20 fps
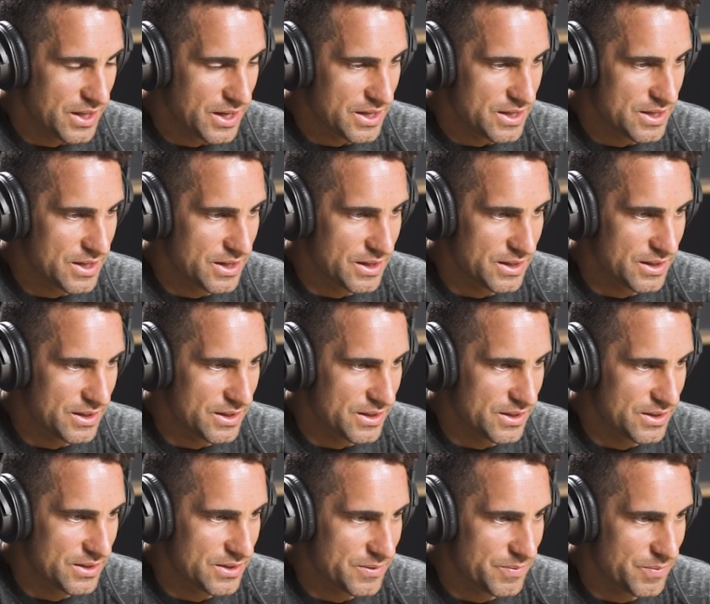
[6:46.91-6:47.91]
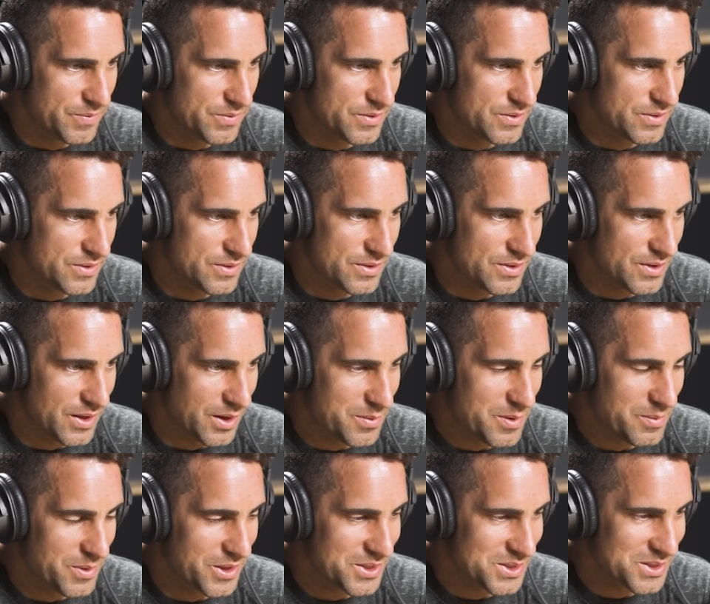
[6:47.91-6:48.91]
they I
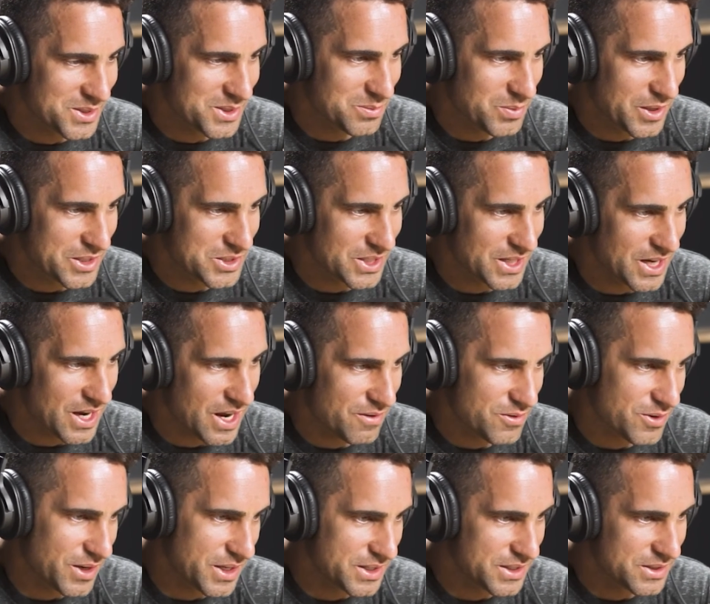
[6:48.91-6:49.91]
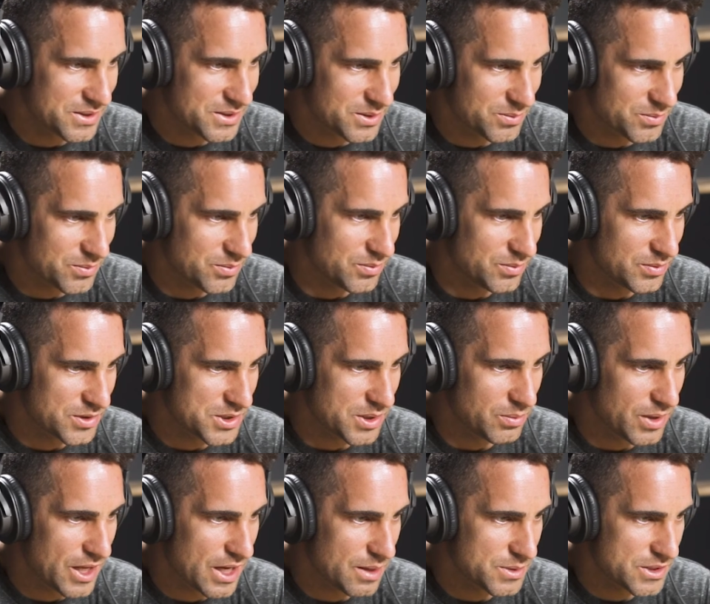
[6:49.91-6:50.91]
remember the suspension guy after I did some
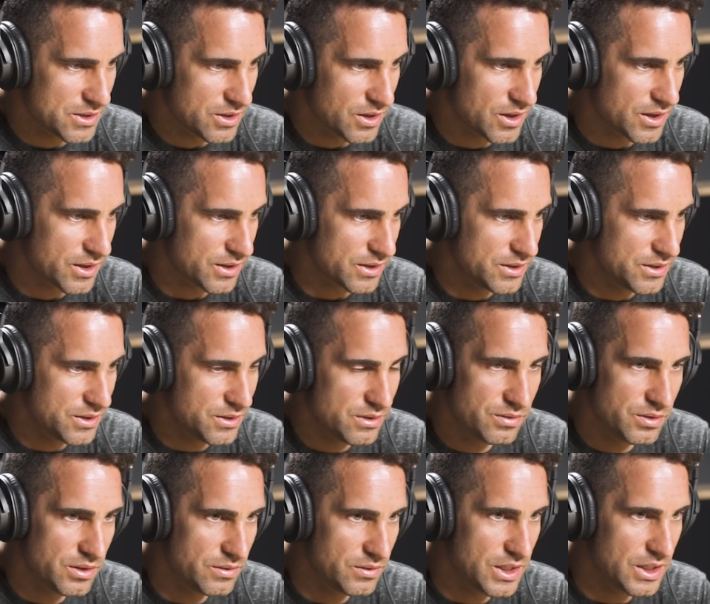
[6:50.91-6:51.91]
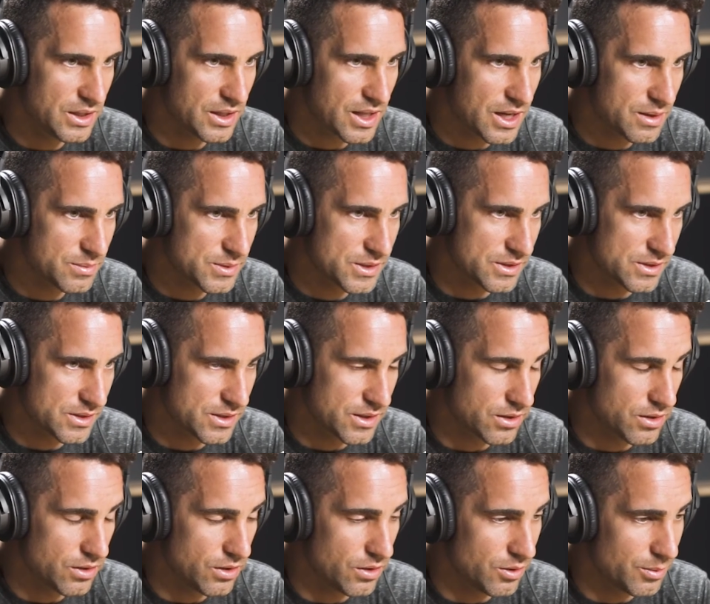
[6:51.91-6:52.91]
laps. He's like, all right, can you do 15 laps? And I was
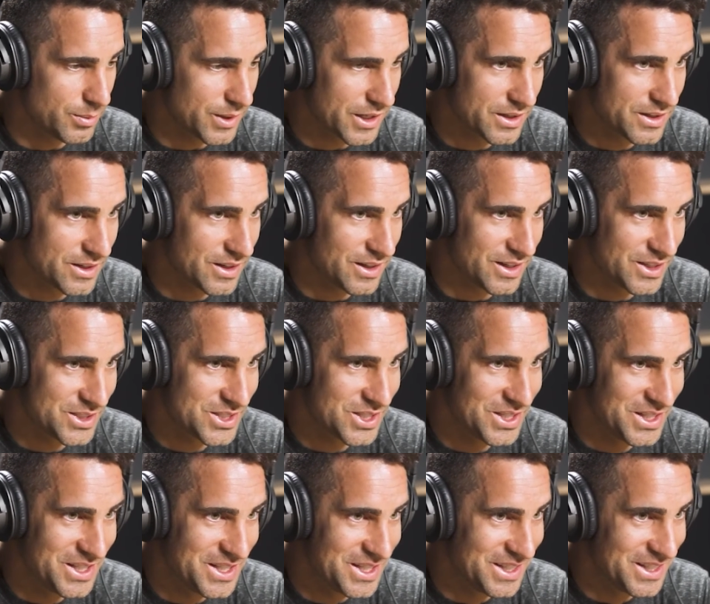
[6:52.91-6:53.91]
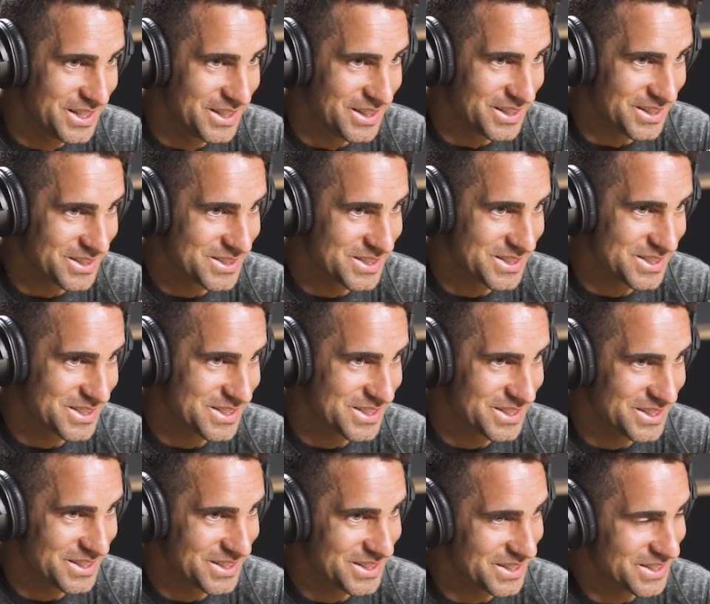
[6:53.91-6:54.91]
like, oh my gosh, this
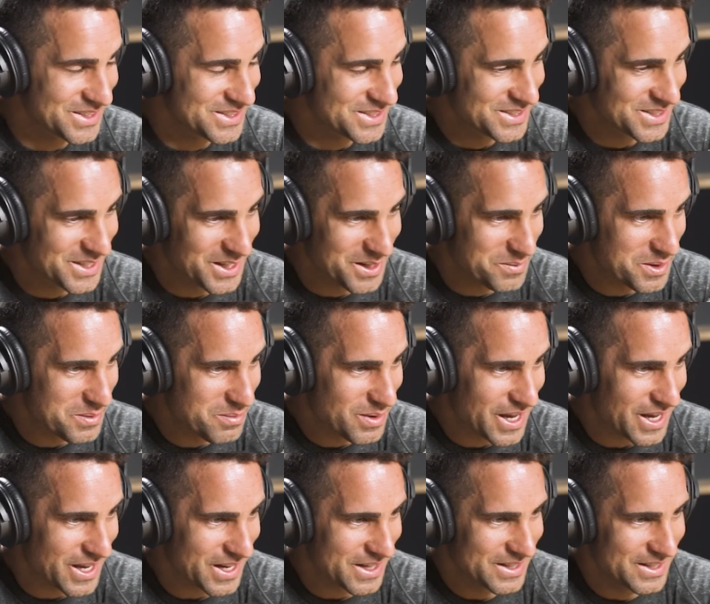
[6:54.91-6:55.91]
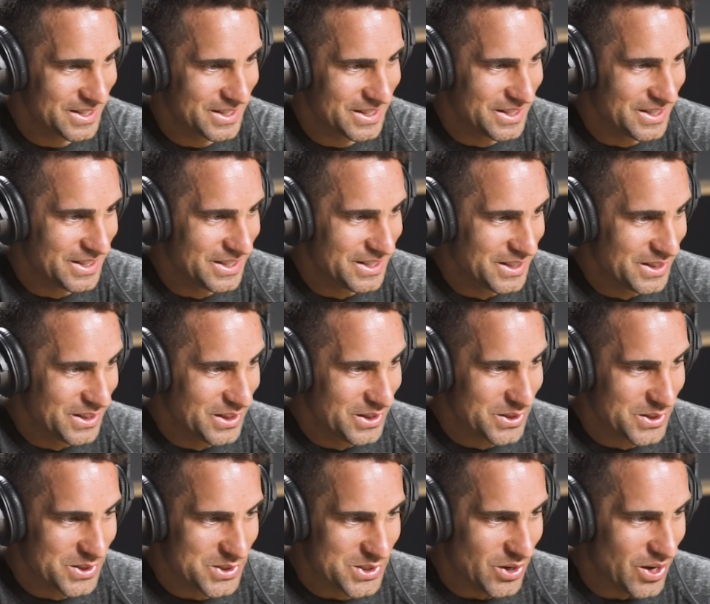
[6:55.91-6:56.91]
is going to be bad.
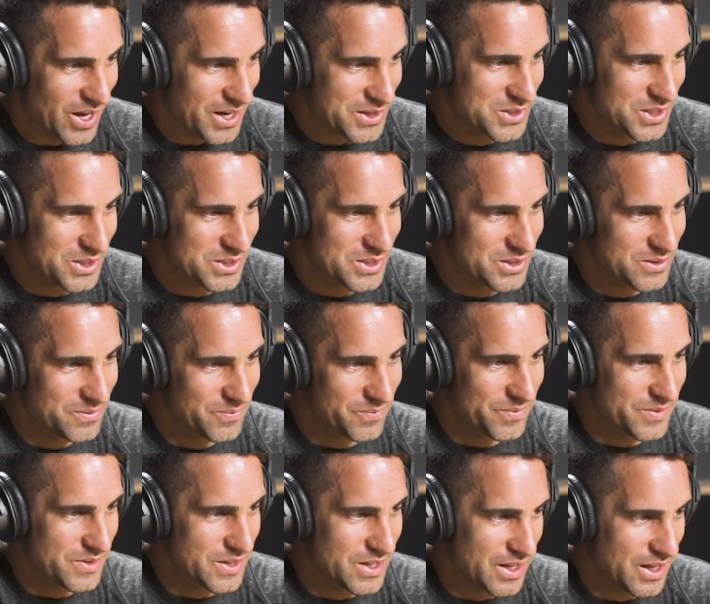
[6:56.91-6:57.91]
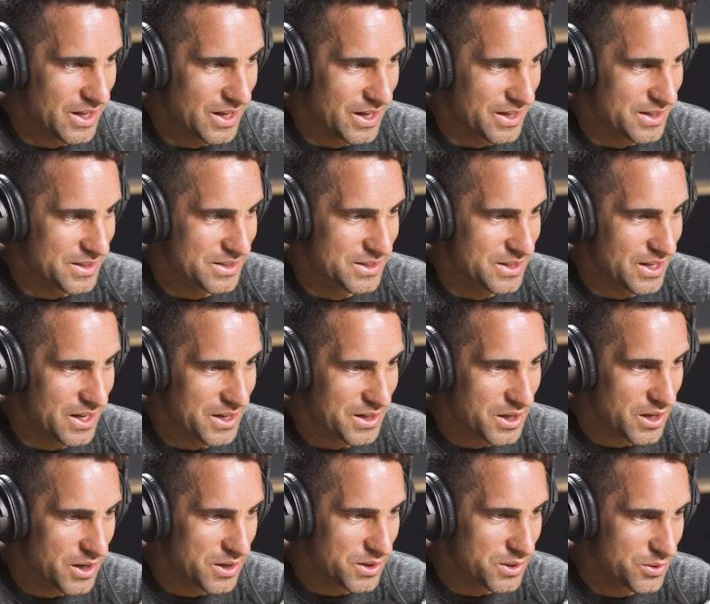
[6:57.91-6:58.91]
So I
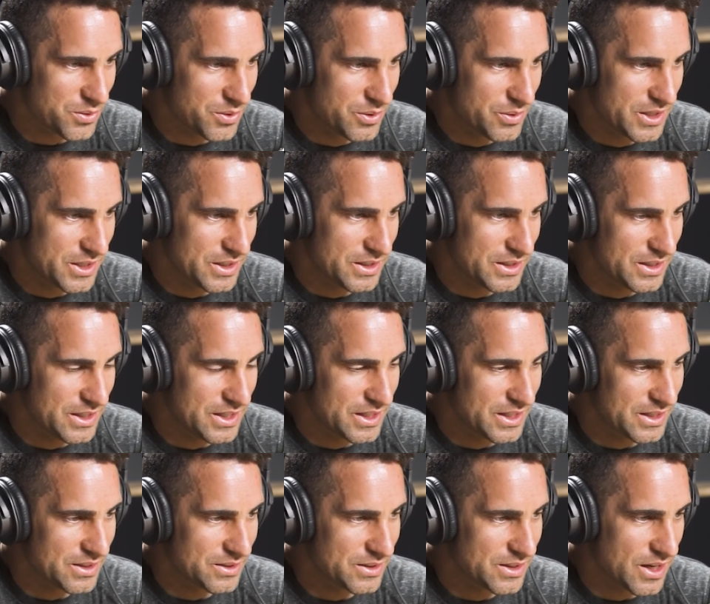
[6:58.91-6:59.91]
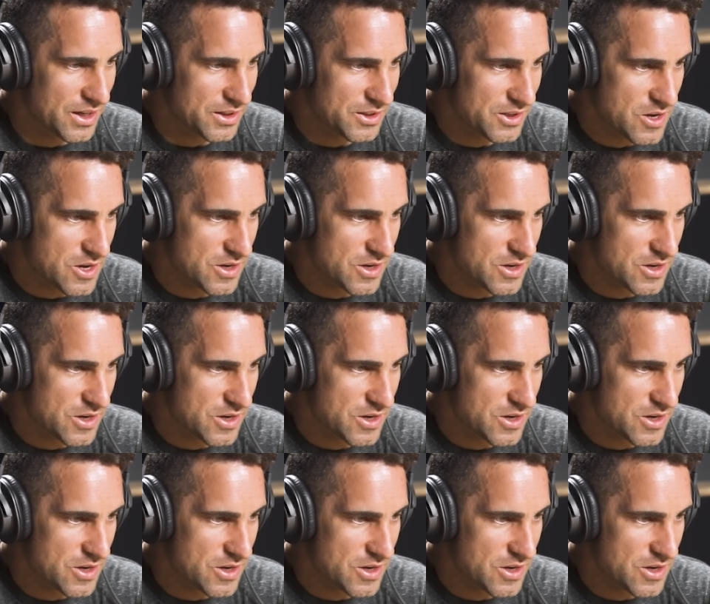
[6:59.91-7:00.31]
kind of gutted through it and got